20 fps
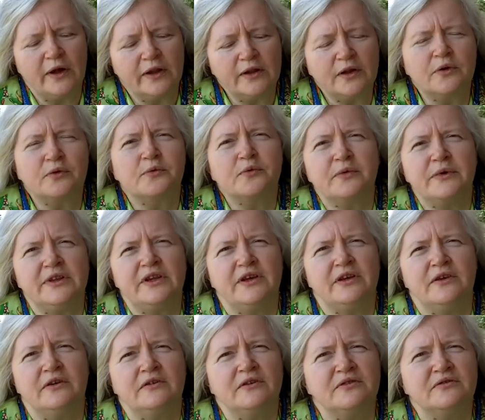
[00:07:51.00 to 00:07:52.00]
along with the
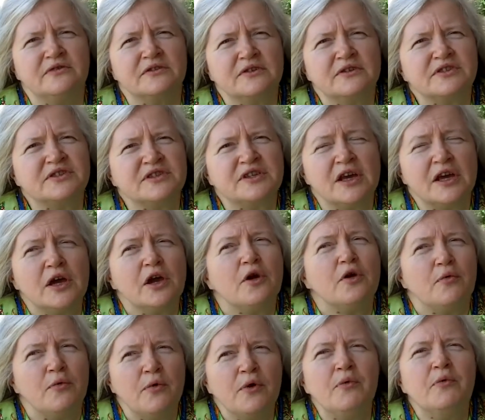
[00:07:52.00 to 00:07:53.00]
universe,
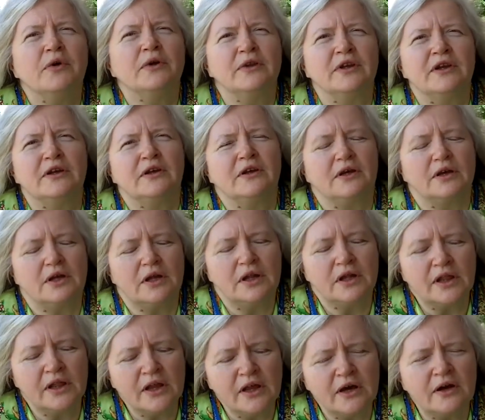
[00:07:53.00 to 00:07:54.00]
we want
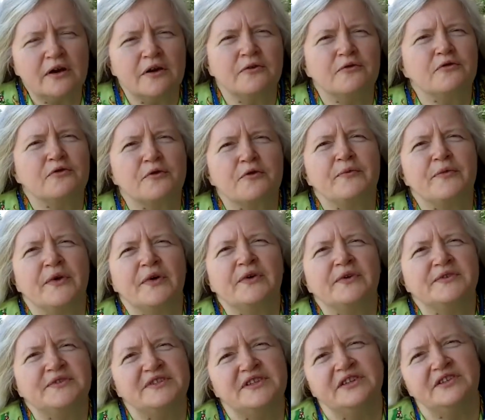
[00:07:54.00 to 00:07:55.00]
to learn from
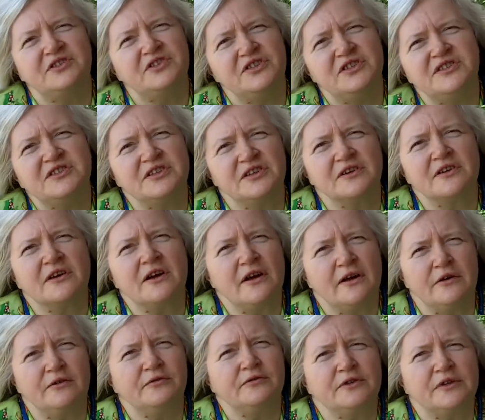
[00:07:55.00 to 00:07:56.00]
those that just
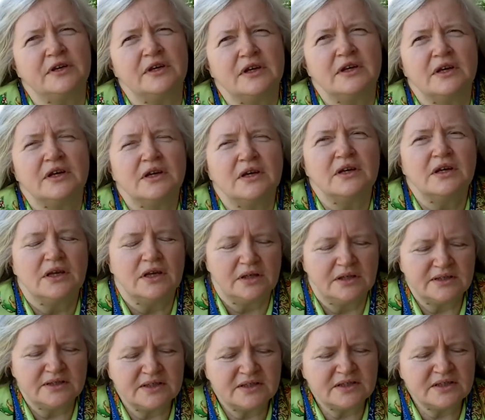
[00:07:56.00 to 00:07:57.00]
arrived.
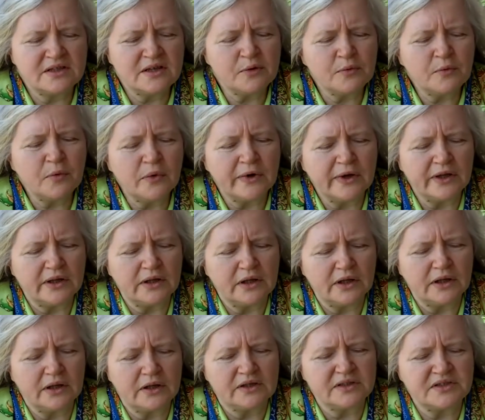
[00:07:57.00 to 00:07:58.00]
Someone
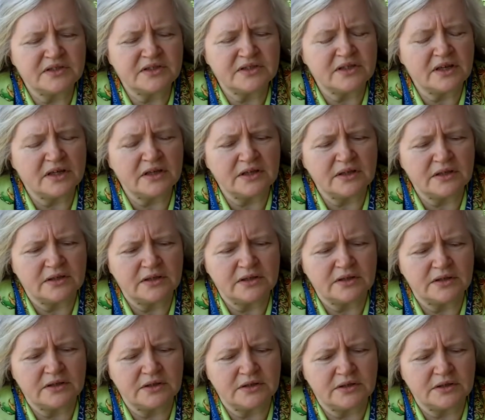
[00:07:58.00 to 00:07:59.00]
said
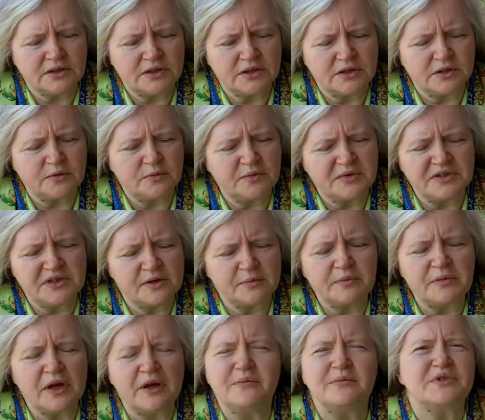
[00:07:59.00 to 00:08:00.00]
to me
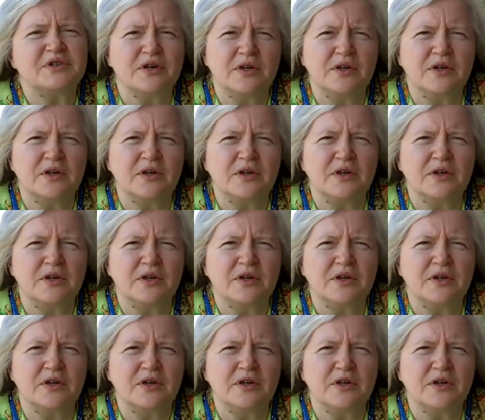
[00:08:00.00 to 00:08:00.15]
some time